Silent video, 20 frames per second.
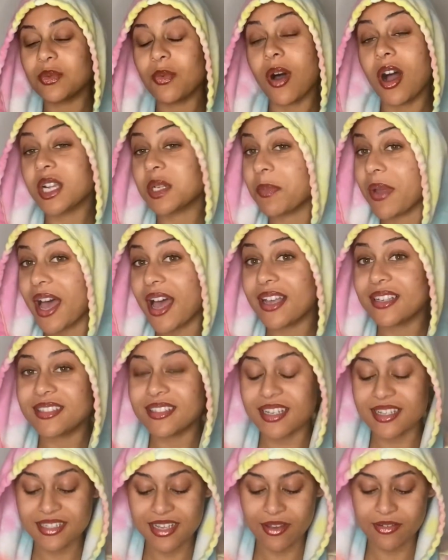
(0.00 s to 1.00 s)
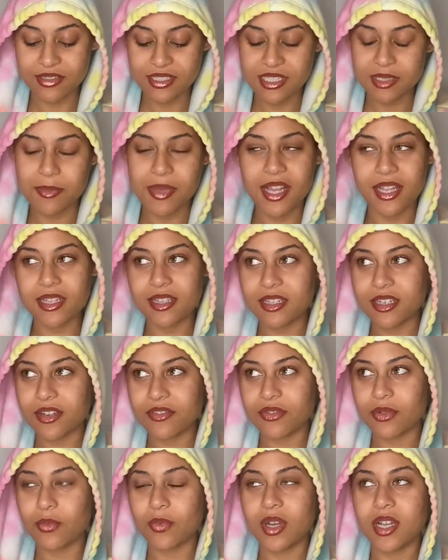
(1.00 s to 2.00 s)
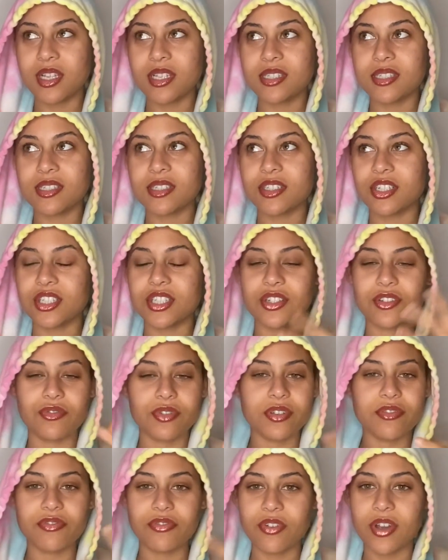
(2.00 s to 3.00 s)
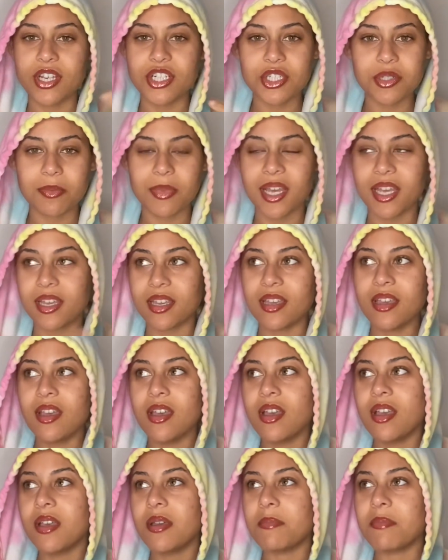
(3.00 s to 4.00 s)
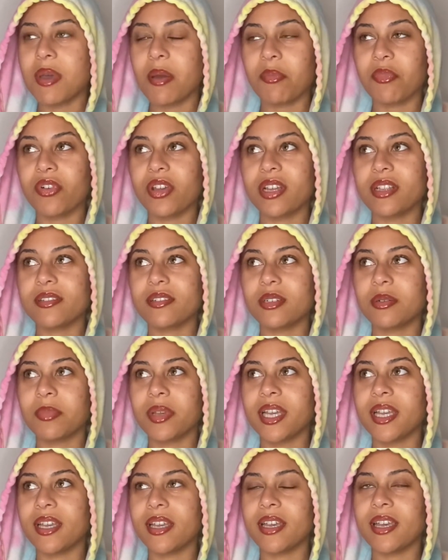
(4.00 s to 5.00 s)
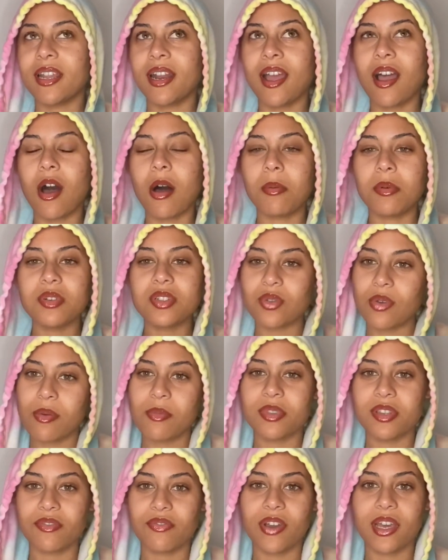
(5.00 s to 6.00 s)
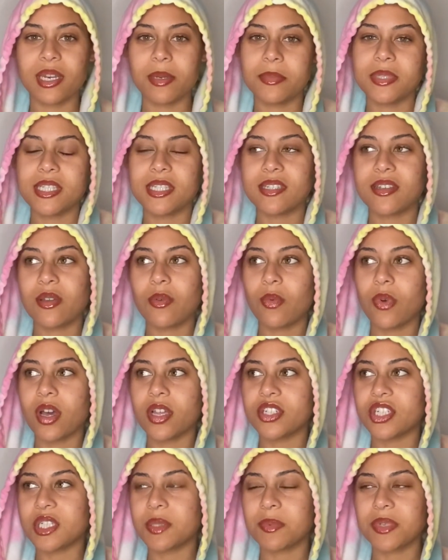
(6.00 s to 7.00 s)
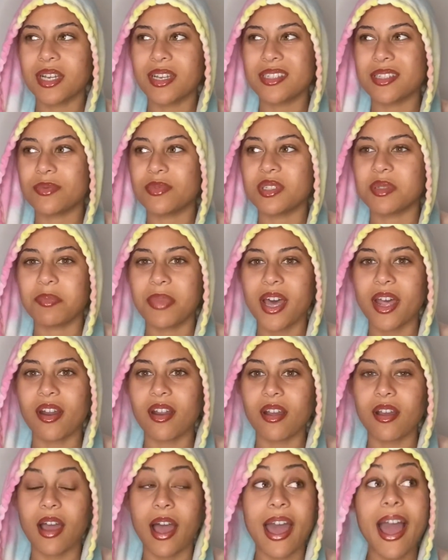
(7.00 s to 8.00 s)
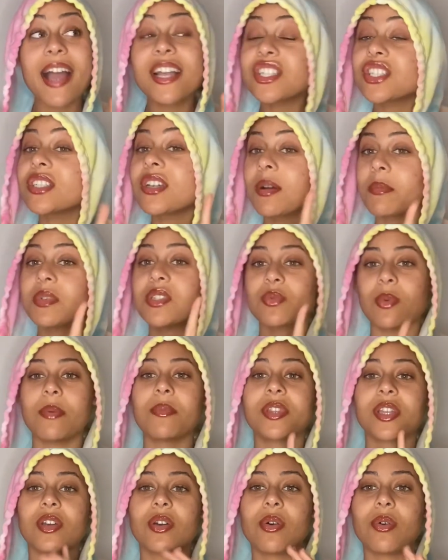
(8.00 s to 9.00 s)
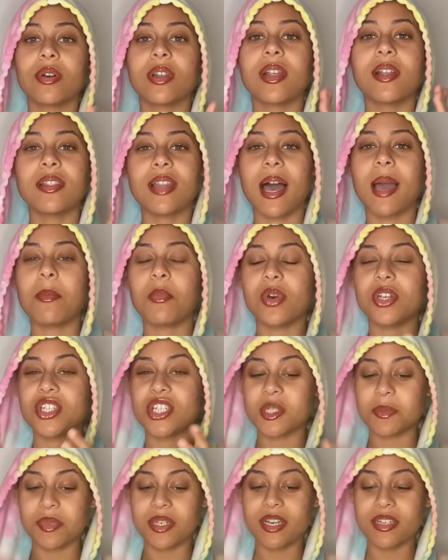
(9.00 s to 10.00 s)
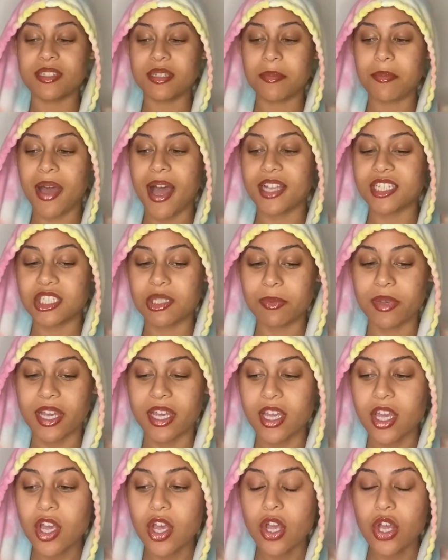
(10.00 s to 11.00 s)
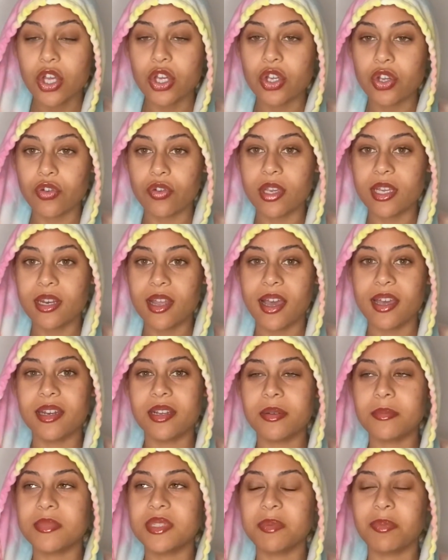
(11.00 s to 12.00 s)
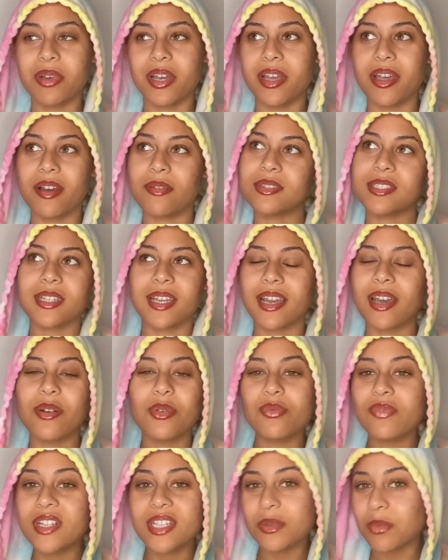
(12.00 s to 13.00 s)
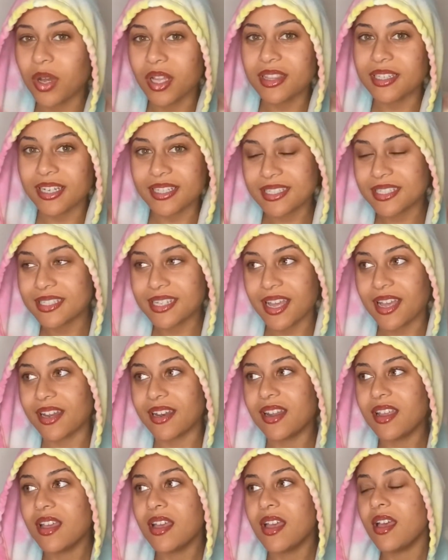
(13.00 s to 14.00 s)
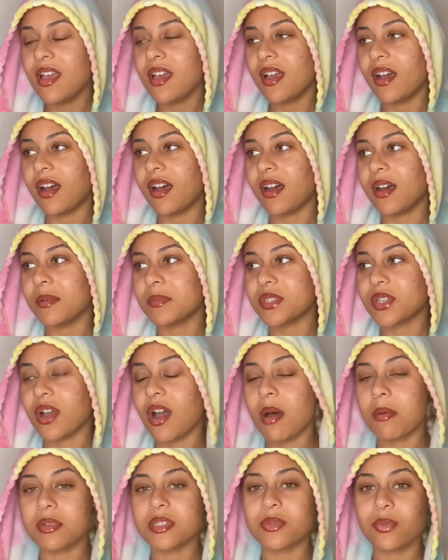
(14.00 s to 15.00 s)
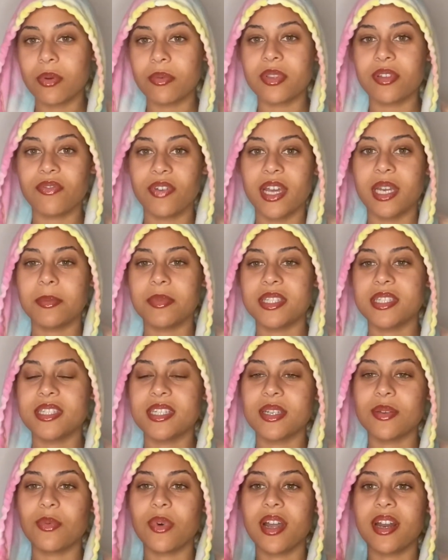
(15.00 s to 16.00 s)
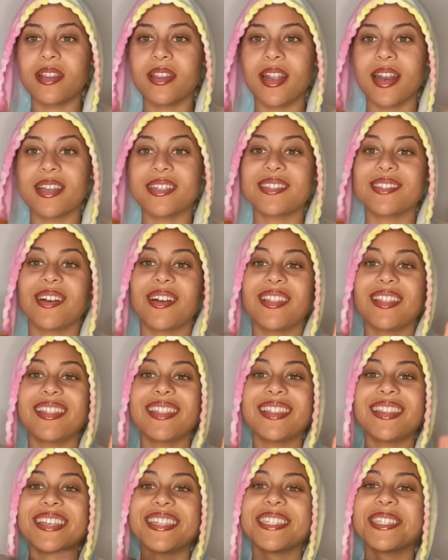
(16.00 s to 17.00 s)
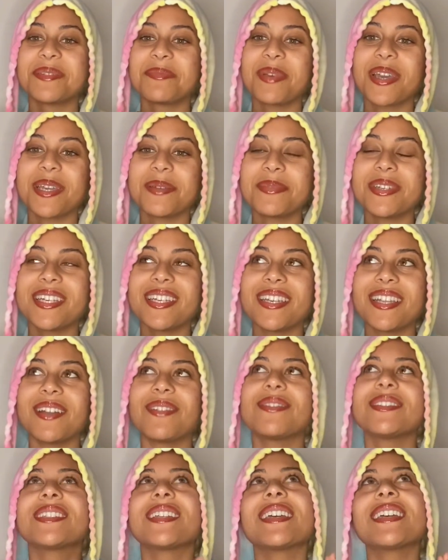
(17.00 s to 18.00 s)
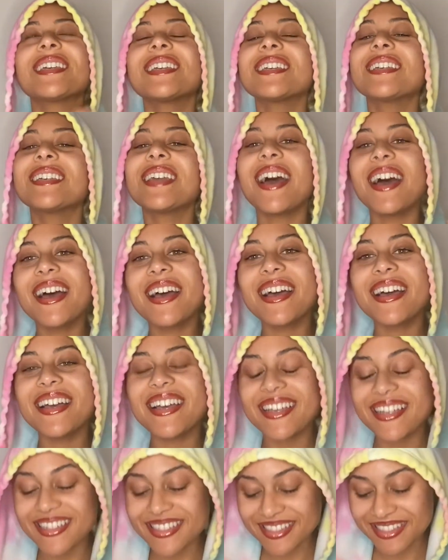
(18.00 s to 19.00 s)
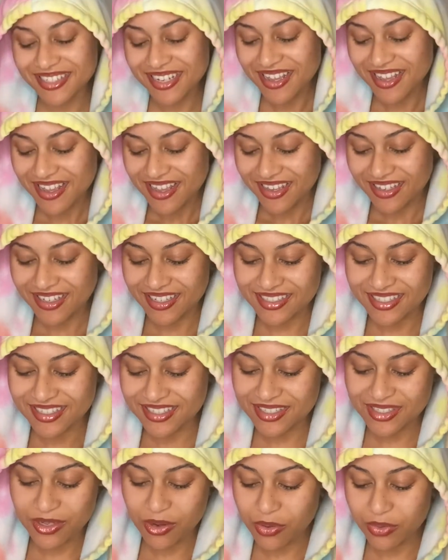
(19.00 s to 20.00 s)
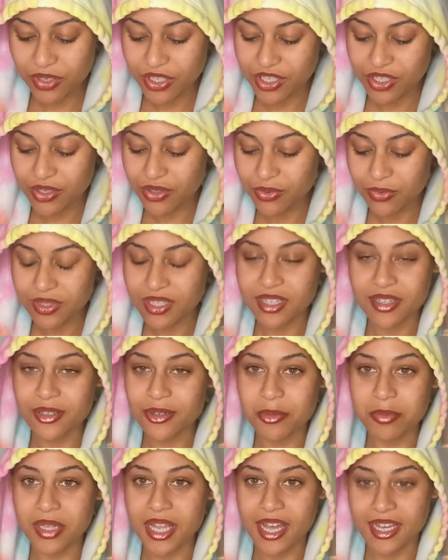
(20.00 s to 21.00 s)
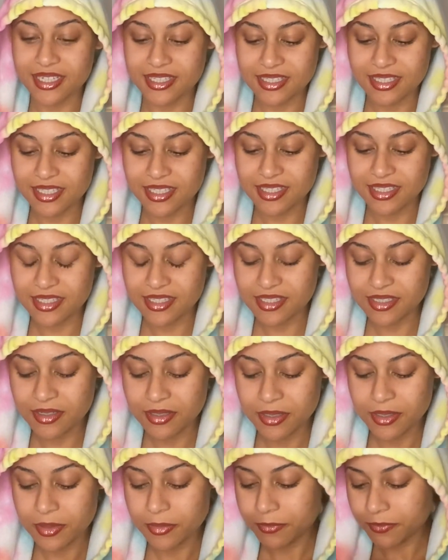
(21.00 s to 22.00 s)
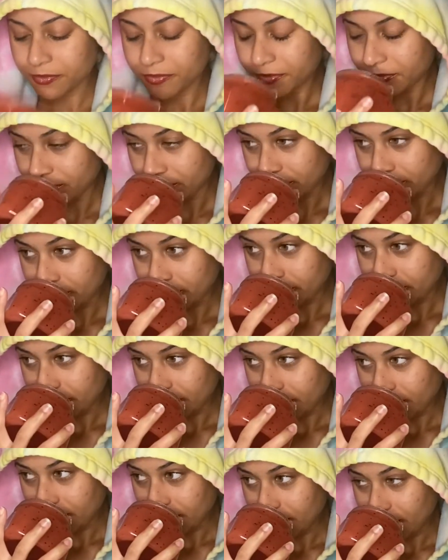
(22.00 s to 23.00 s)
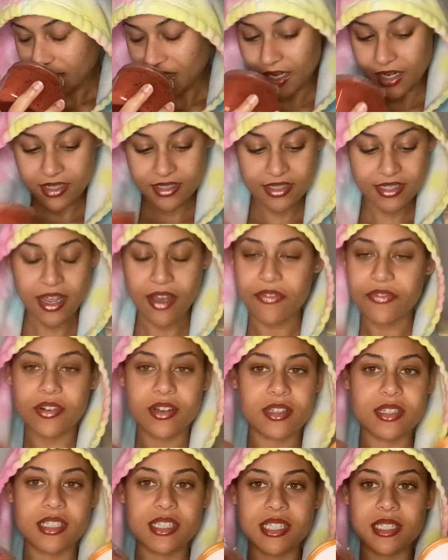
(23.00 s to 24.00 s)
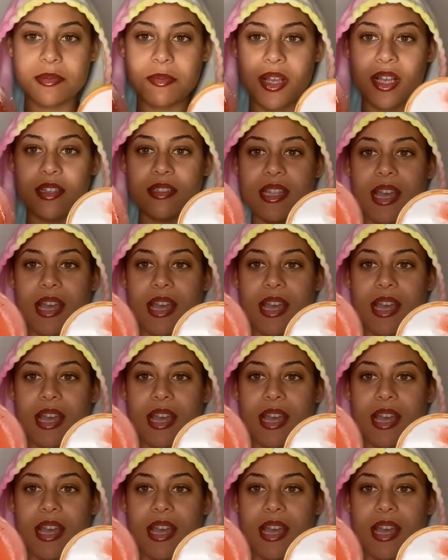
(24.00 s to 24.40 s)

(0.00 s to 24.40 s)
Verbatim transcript: walked past this. I was smelling the different ones just to refresh my memory a little bit. And I almost went with the vitamin C one just because it was better. I actually almost went with the coconut lime one just because it matched my green items. But I was like, I don't really want that scent. Um, so I almost went with the vitamin C one and then I saw this baby and I was like, yes, because it's so cute with the little black seeds and it definitely smells